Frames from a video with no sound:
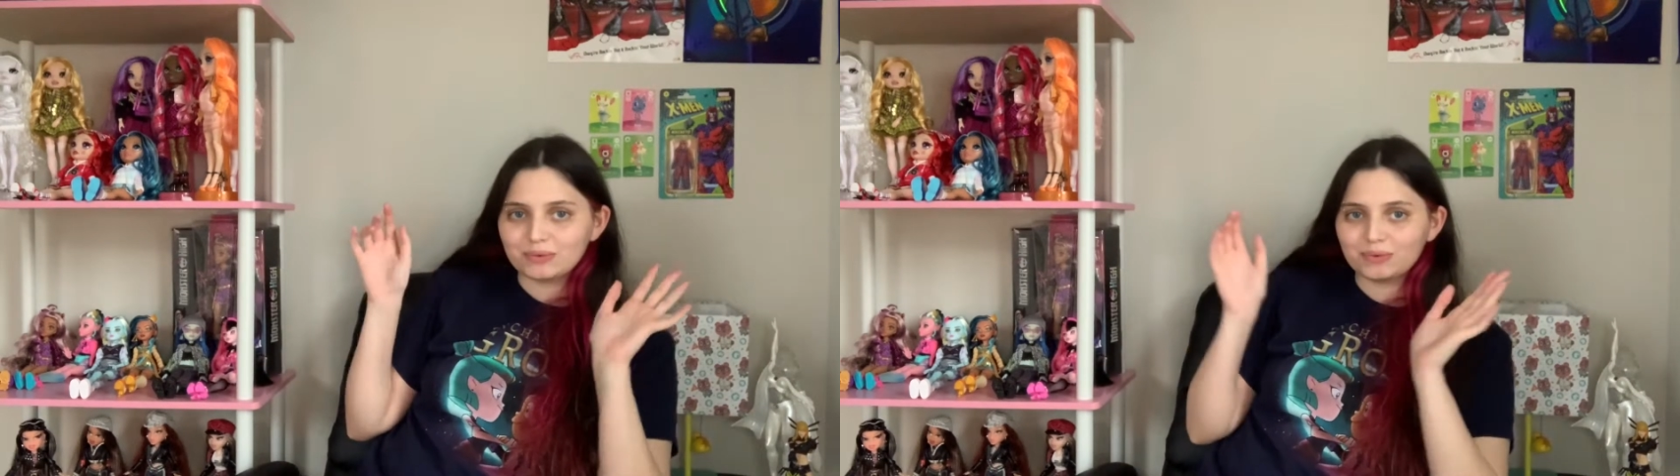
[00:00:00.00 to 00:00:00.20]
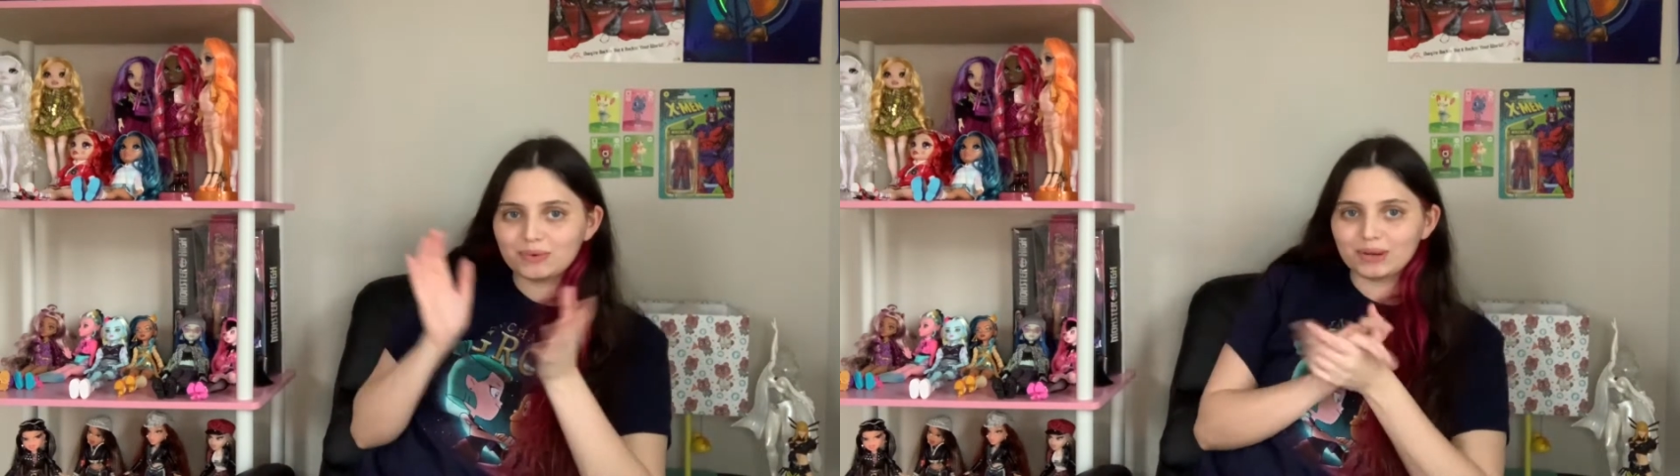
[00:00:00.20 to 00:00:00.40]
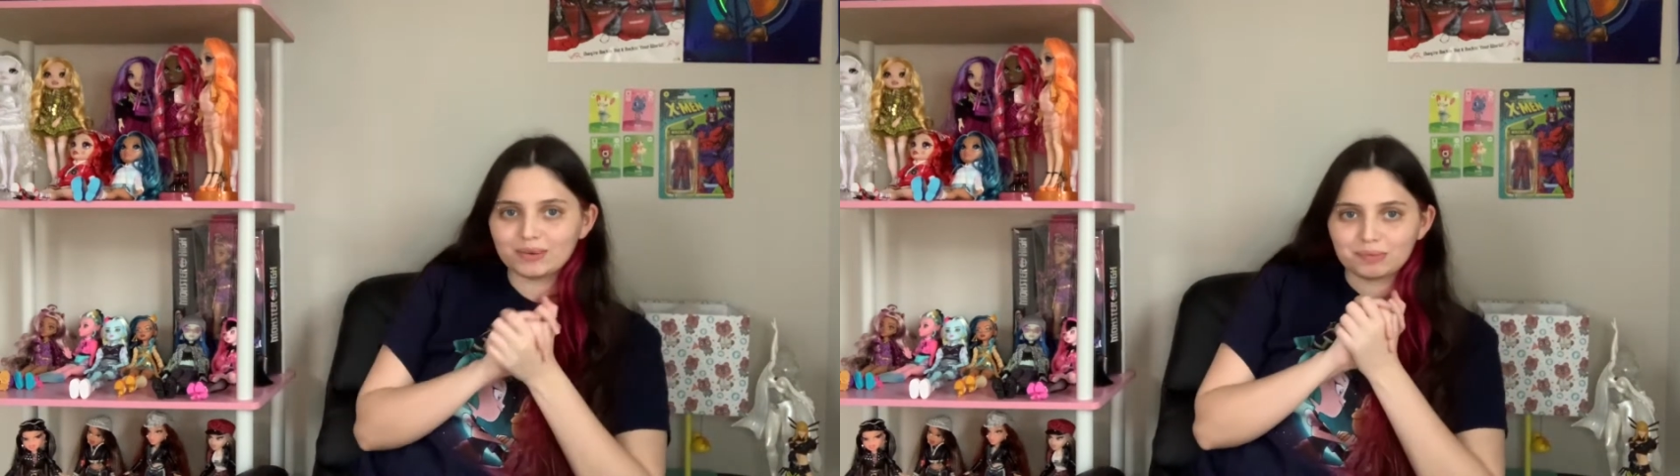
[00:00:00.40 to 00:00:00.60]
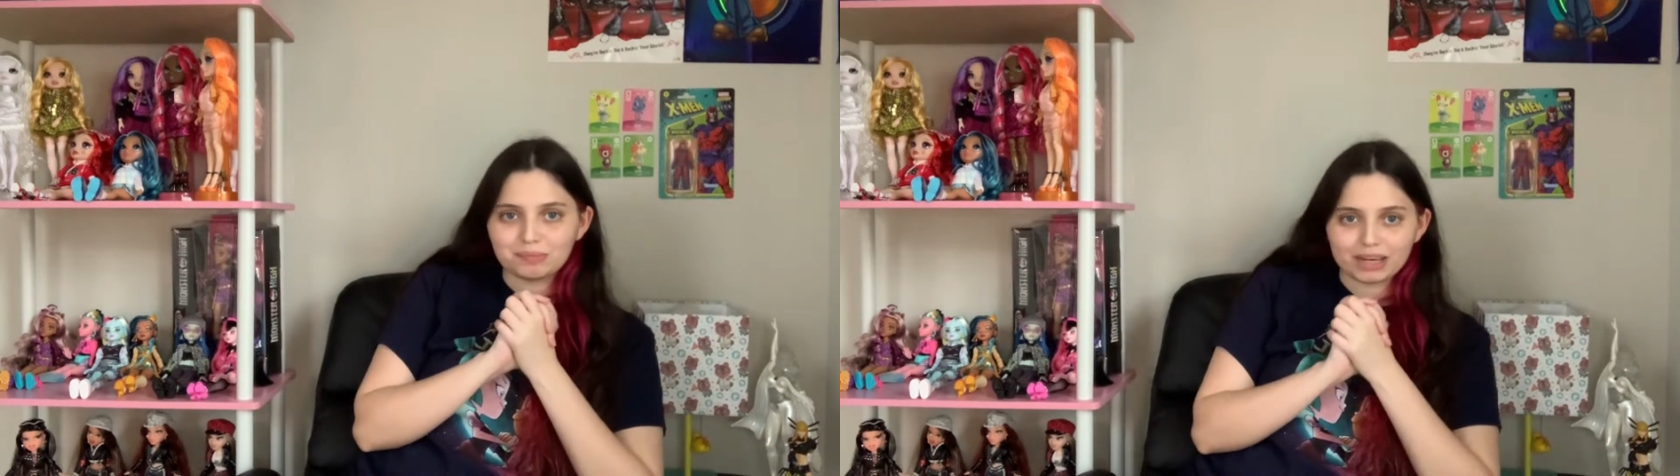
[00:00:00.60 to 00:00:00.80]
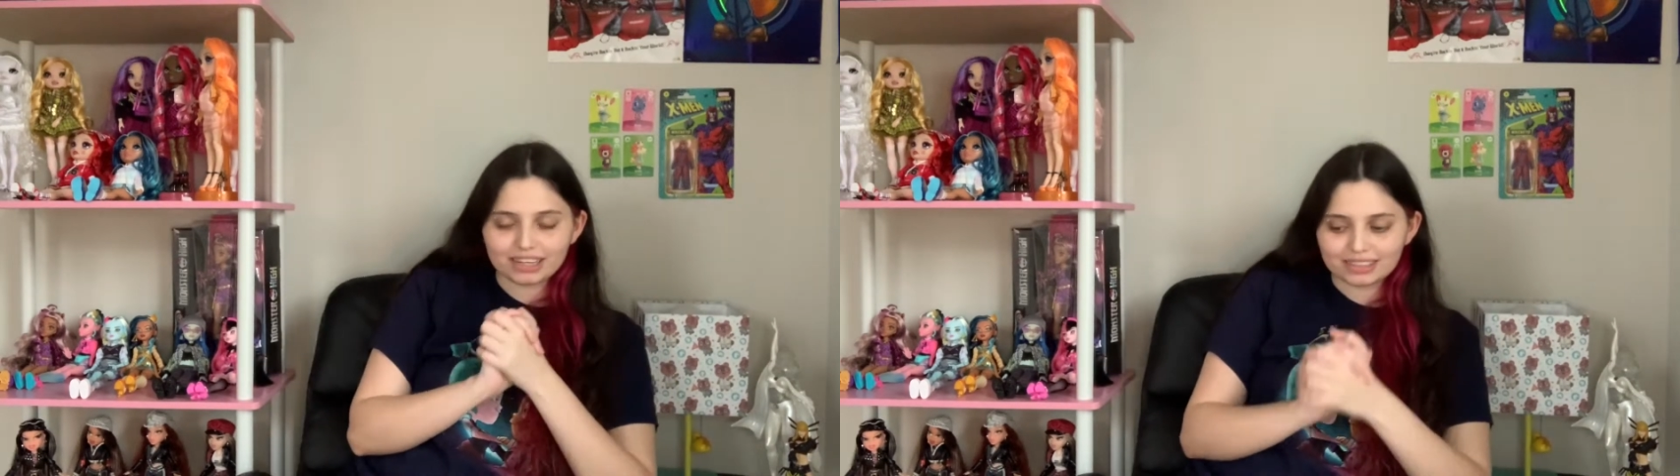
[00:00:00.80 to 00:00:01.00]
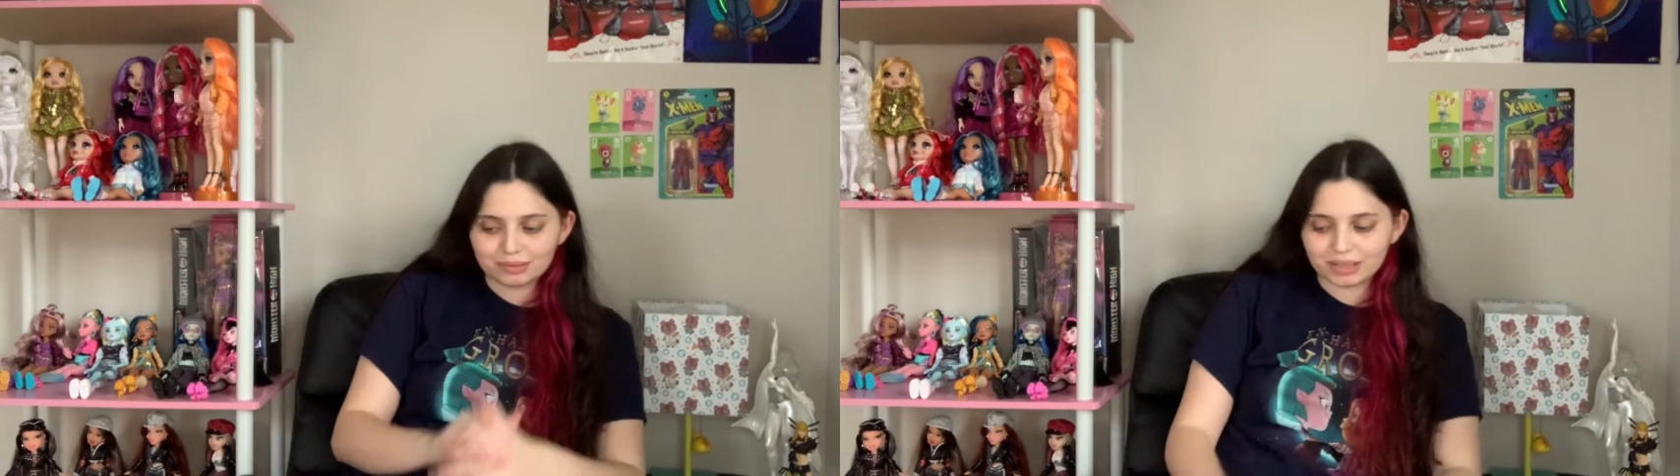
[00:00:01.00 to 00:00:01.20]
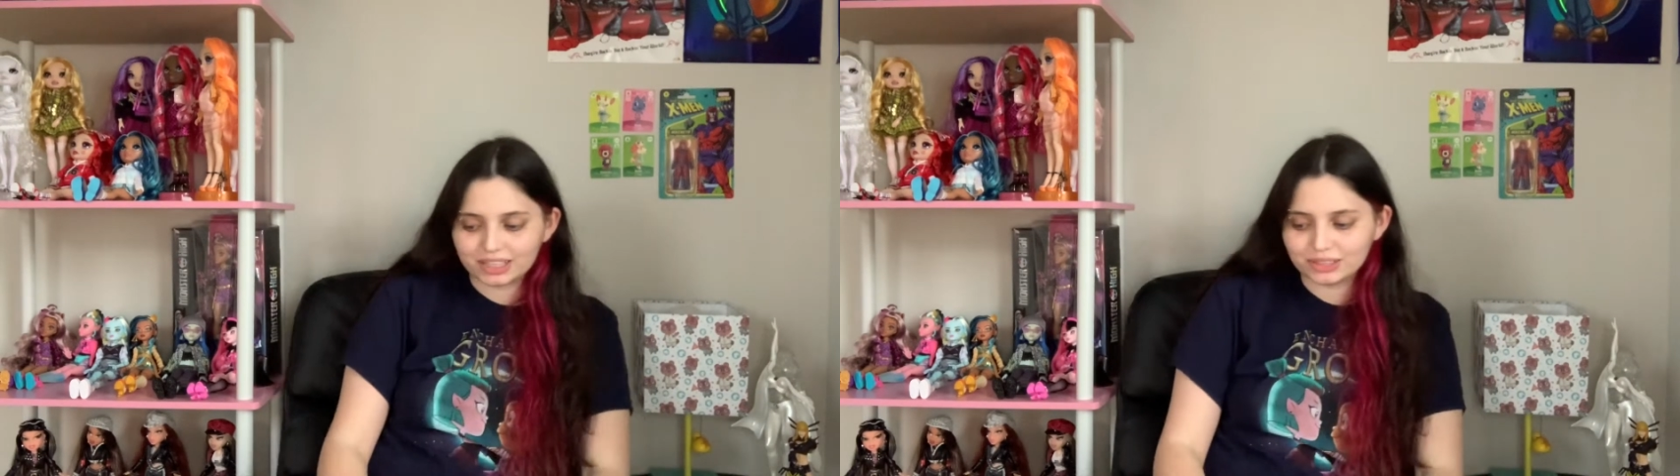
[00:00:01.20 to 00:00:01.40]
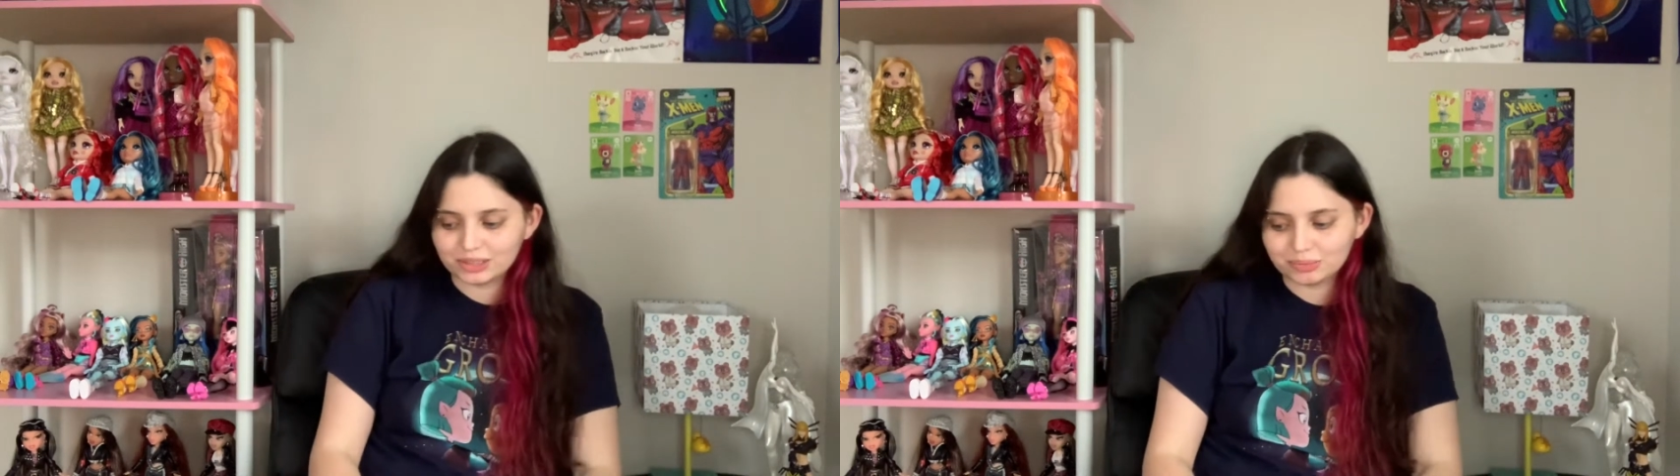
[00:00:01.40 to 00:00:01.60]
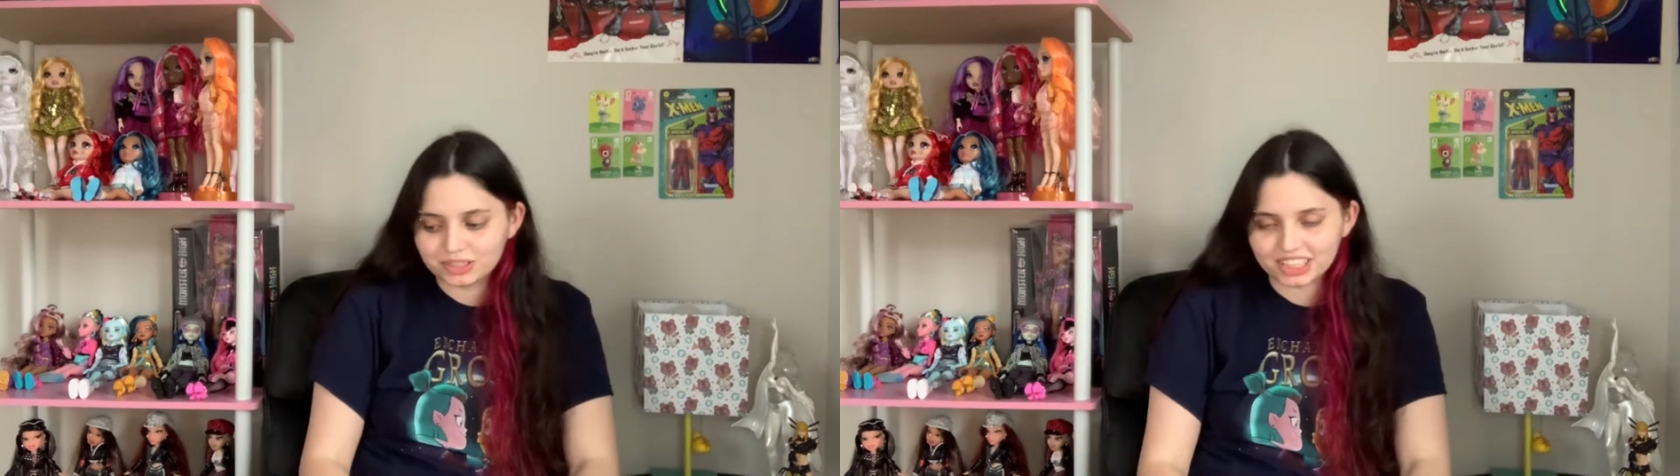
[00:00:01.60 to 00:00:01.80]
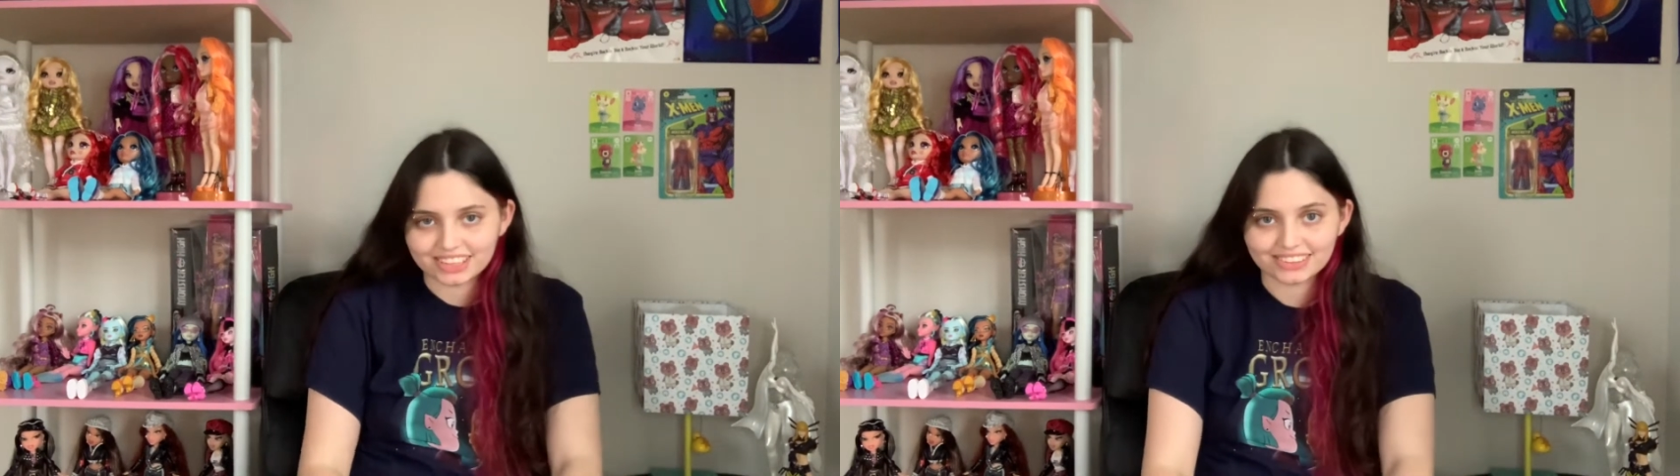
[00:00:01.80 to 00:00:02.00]
welcome back to my YouTube
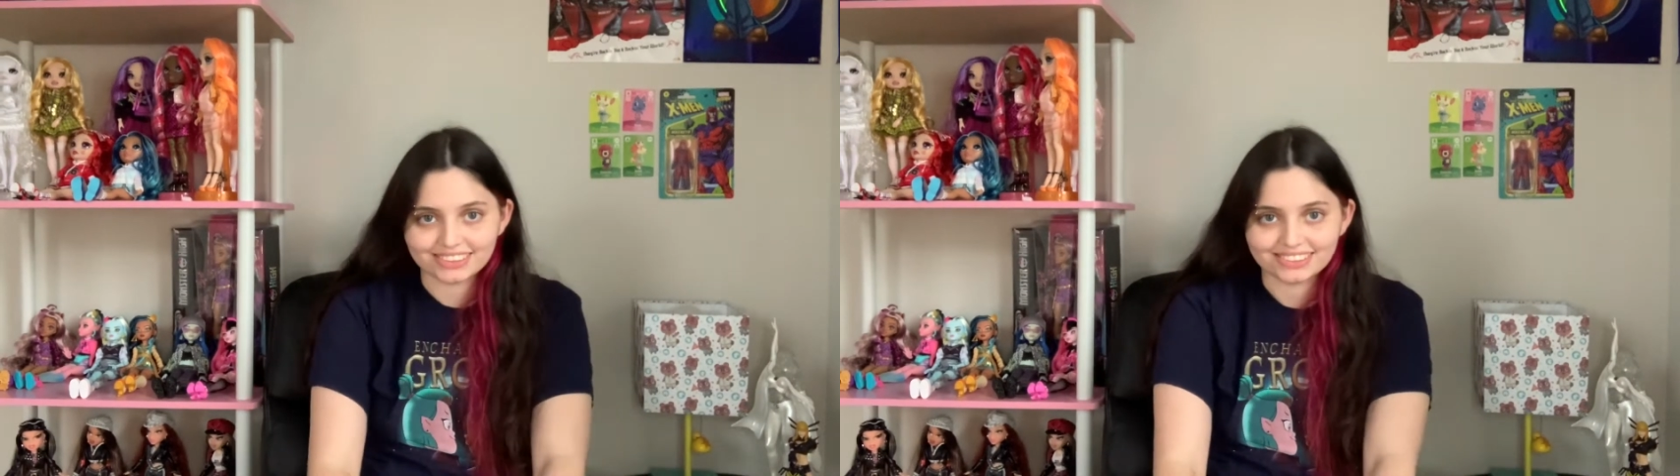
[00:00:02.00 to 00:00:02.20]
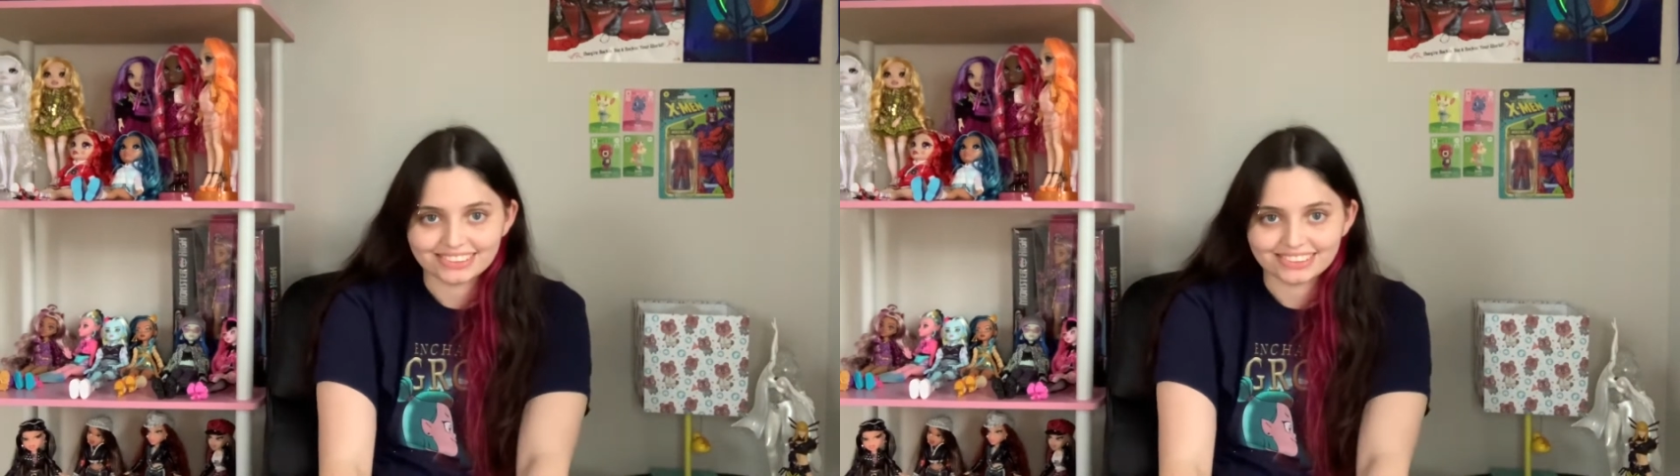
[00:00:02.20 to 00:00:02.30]
channel.